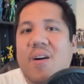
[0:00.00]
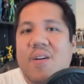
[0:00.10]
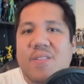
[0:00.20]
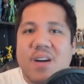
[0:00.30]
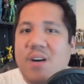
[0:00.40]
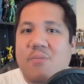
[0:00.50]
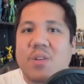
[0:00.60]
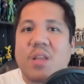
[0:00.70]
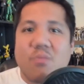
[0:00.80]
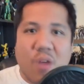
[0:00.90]
are not
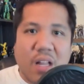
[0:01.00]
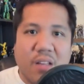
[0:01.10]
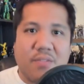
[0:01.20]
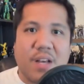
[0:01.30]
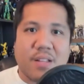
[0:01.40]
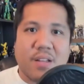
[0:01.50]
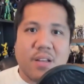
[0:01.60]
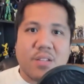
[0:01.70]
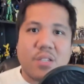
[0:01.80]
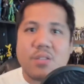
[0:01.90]
really relevant
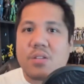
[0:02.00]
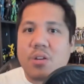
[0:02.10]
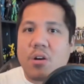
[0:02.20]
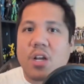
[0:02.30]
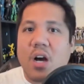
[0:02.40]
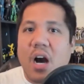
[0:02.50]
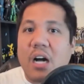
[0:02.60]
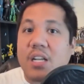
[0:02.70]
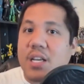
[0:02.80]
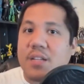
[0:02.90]
to the target
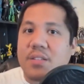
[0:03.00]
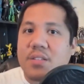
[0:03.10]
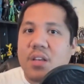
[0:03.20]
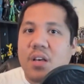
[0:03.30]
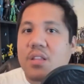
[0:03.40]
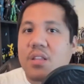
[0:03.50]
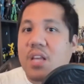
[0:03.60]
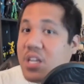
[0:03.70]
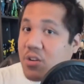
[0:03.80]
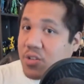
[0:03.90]
audience
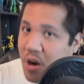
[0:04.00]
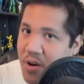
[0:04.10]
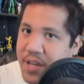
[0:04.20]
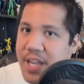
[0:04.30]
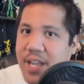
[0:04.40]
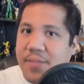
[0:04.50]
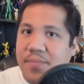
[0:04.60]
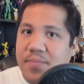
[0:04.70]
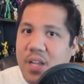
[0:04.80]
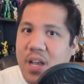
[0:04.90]
that you're targeting.
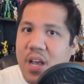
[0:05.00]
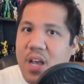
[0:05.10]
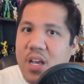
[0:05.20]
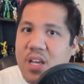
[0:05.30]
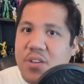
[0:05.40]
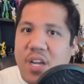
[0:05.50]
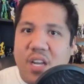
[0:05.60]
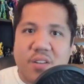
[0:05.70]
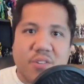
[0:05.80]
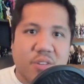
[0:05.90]
You got
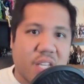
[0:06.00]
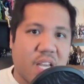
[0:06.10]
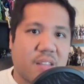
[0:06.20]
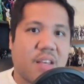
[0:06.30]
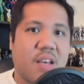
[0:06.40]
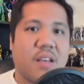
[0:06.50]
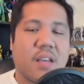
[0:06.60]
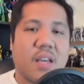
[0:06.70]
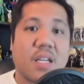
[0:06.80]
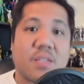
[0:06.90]
to understand that
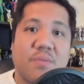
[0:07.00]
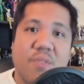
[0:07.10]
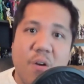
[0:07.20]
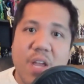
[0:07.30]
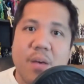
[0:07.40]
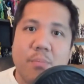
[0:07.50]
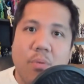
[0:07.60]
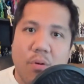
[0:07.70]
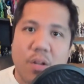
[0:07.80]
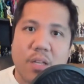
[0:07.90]
it's very
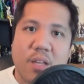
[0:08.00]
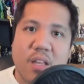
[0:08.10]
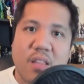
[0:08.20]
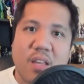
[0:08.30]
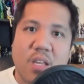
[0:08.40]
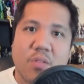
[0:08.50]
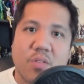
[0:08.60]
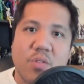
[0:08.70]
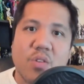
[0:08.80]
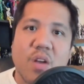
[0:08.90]
important that you
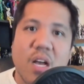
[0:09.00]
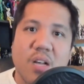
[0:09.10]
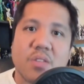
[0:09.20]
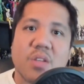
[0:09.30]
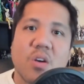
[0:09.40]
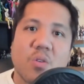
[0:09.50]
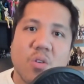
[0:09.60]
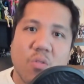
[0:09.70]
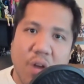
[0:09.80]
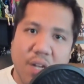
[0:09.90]
do your S E O
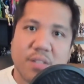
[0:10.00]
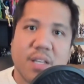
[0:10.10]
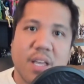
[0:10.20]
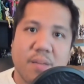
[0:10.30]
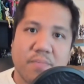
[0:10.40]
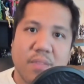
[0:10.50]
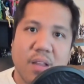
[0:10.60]
correctly.